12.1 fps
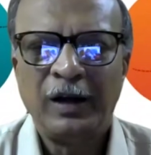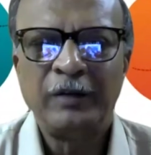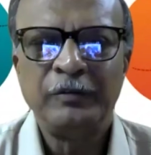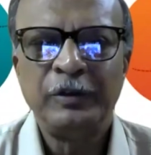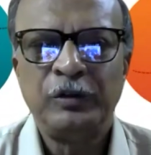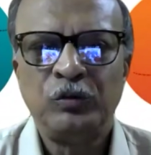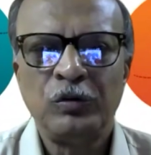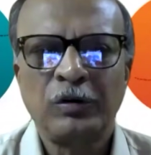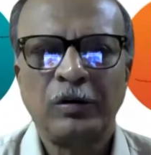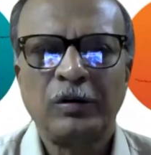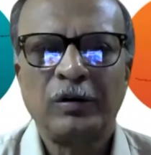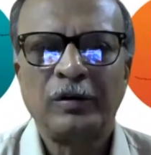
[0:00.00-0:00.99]
And we
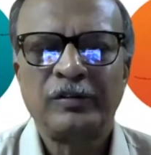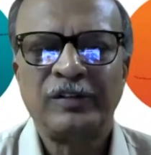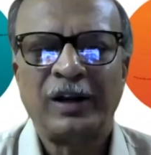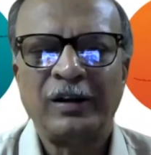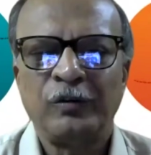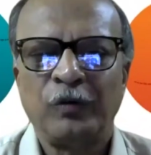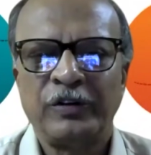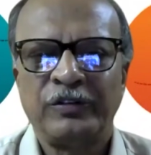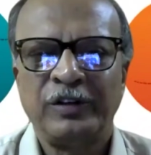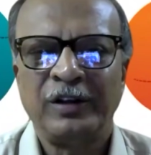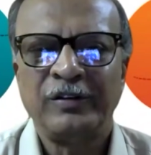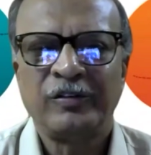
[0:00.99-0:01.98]
took certain
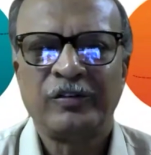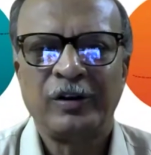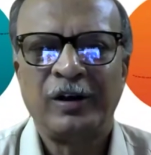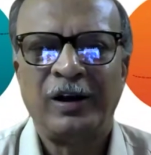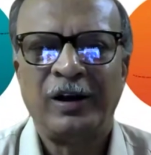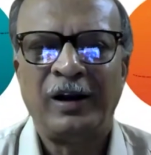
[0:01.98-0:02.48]
questions